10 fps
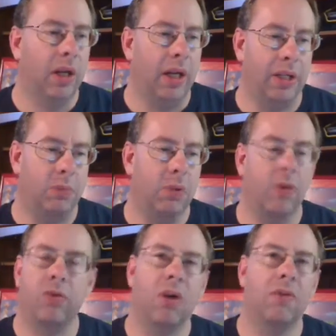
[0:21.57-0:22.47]
It's
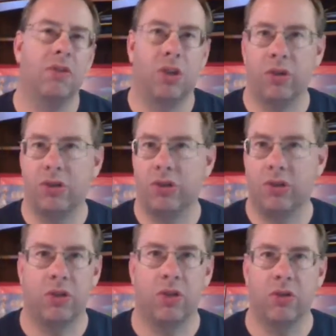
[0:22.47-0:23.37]
blown through all its current
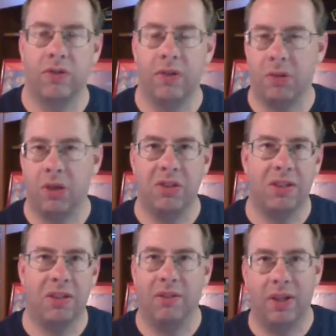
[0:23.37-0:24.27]
stretch goals of about two hundred
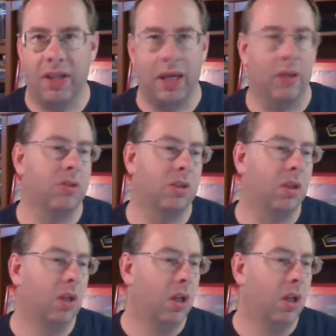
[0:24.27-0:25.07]
seventy five thousand.